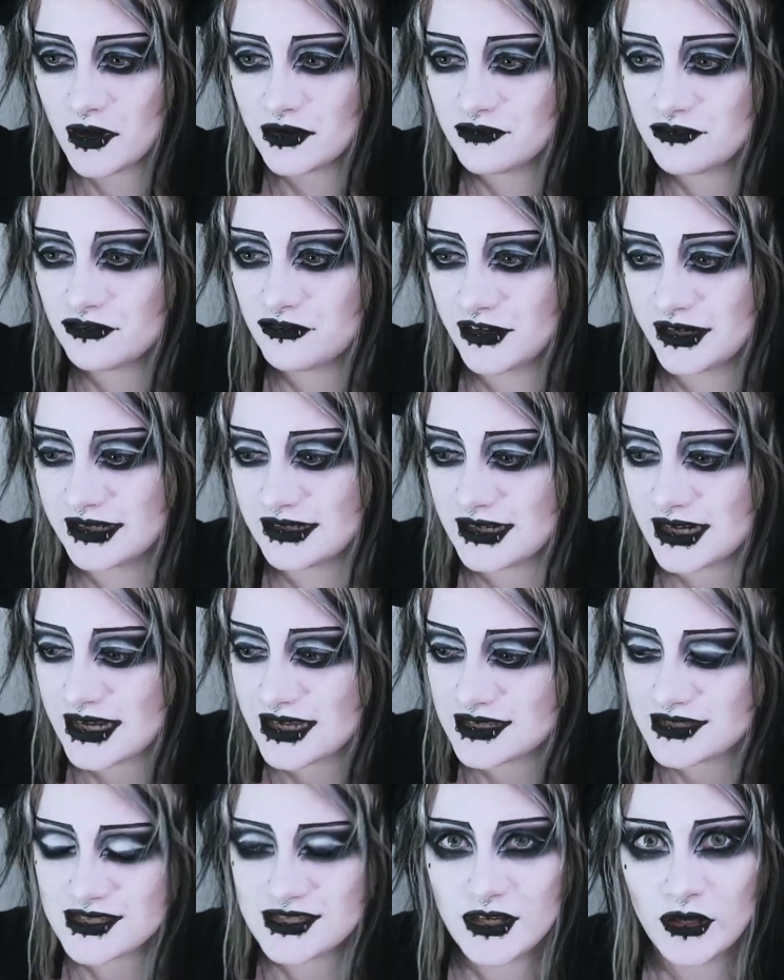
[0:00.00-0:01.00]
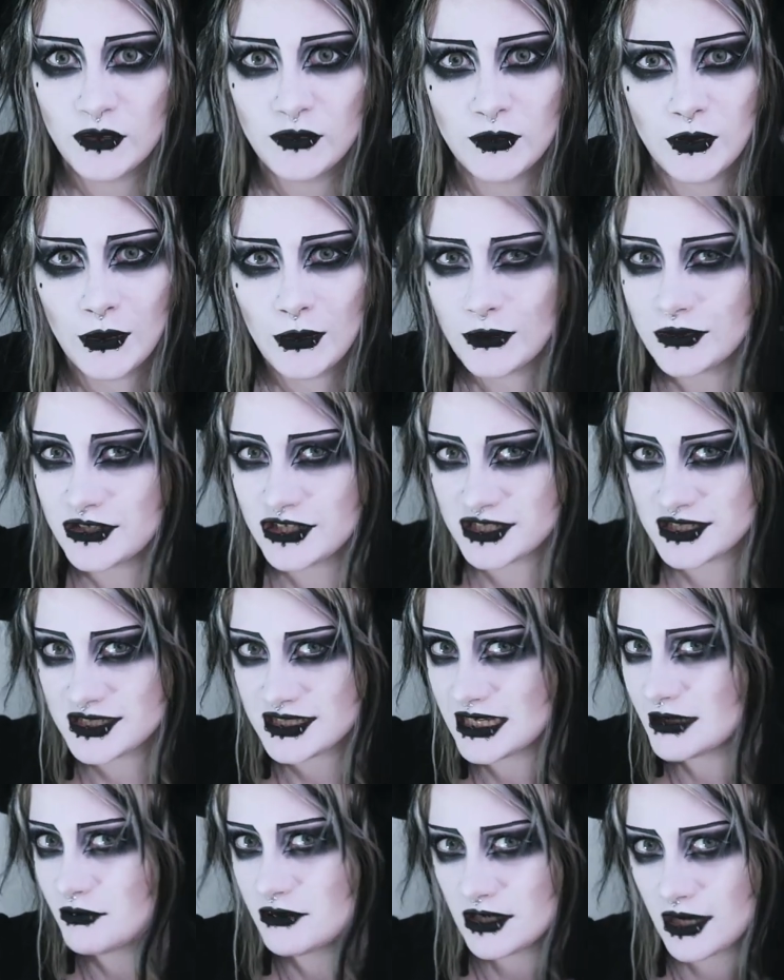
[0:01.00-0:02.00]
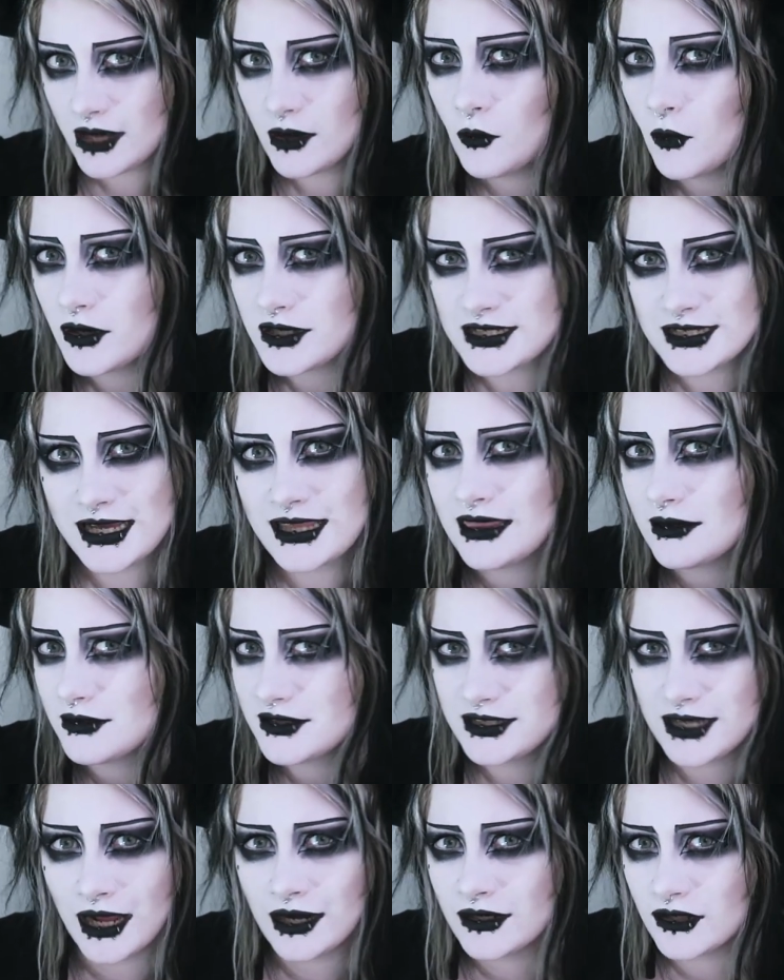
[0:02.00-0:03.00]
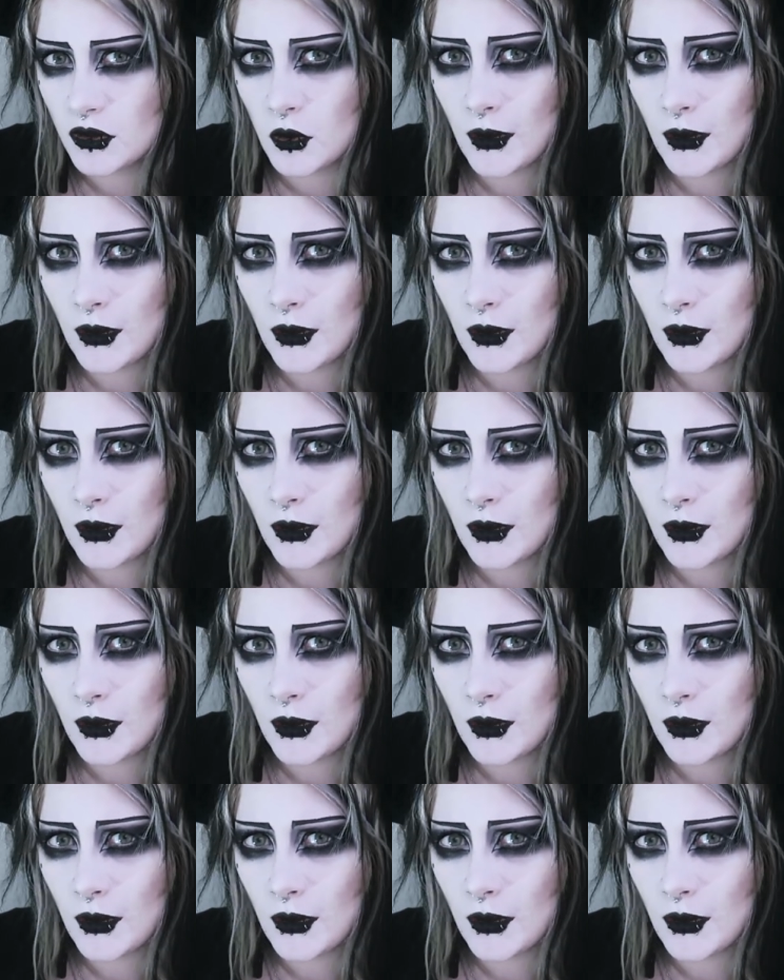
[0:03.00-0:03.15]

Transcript: unfriendly and so rude. She just seemed to like want to get them done